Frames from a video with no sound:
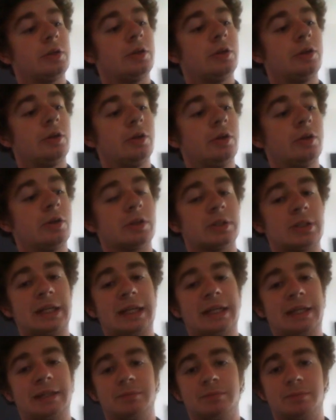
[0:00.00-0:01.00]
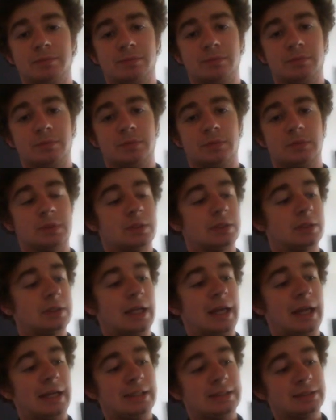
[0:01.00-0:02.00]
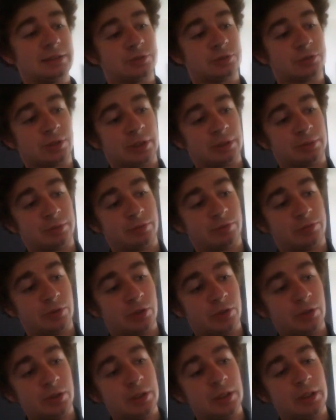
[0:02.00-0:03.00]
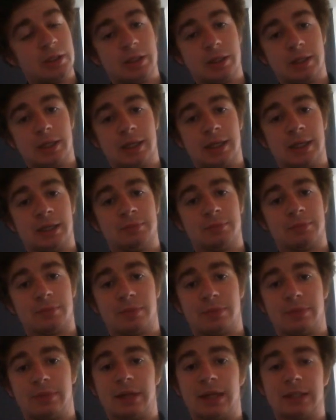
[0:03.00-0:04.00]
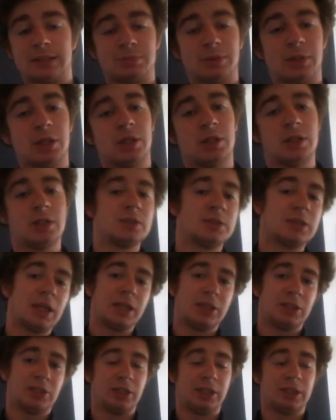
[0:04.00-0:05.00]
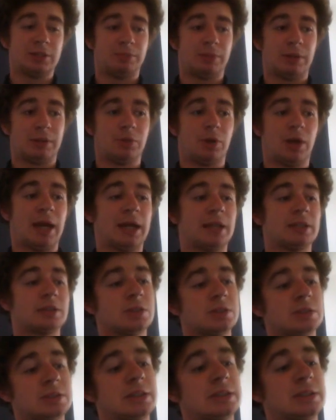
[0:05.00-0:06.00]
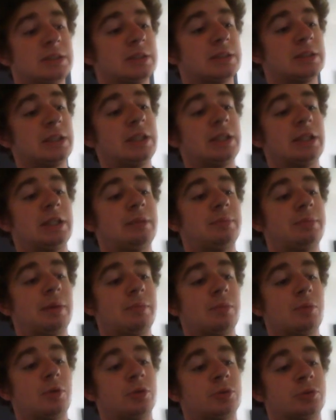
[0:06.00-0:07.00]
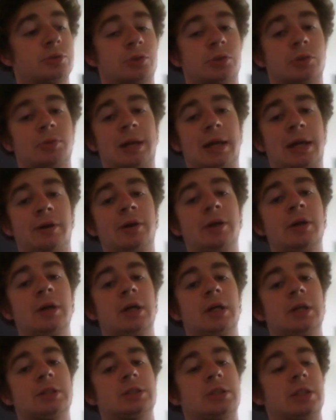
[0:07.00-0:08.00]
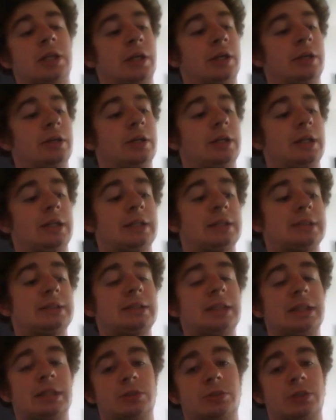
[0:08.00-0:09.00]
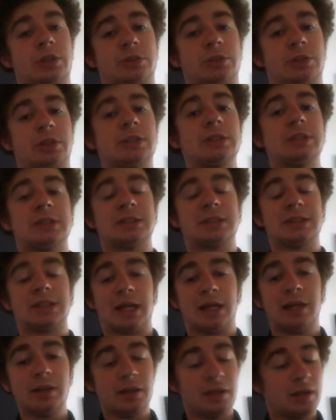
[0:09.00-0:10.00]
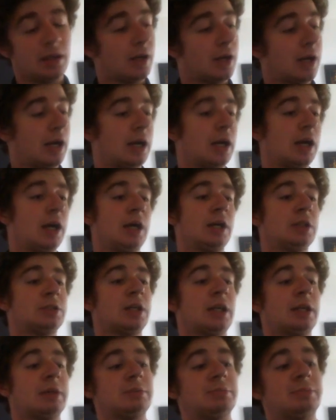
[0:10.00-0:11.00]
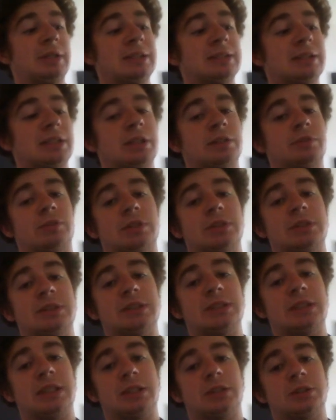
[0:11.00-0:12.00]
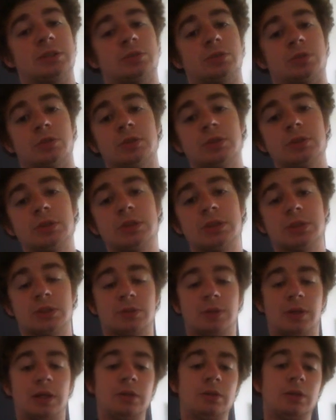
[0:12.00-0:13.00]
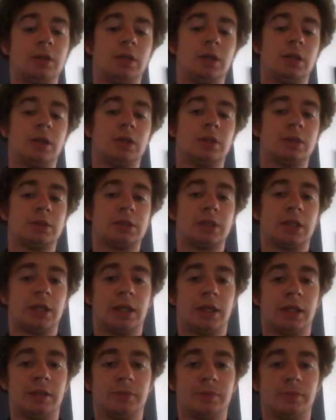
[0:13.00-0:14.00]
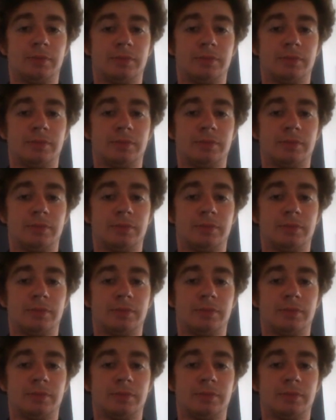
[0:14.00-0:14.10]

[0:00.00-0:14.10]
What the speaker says: not the 8 I was running before. That's because you need a bit more hand consistency, you need a bit more draw power, so it's 6 crit triggers instead. That means I can run 6 draws as well, so